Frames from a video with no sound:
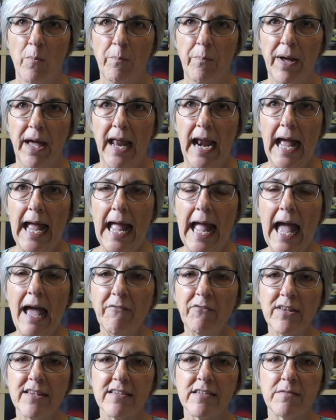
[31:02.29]
but I
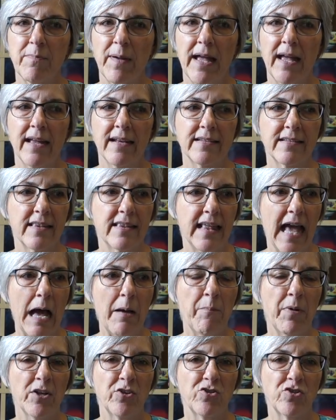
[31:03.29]
haven't spent
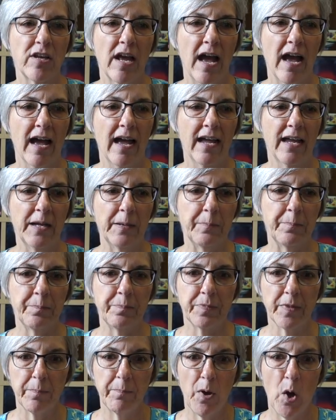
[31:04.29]
that much
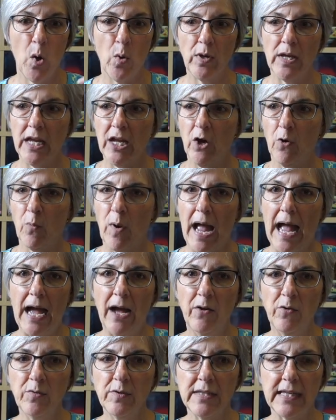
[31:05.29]
time poking around,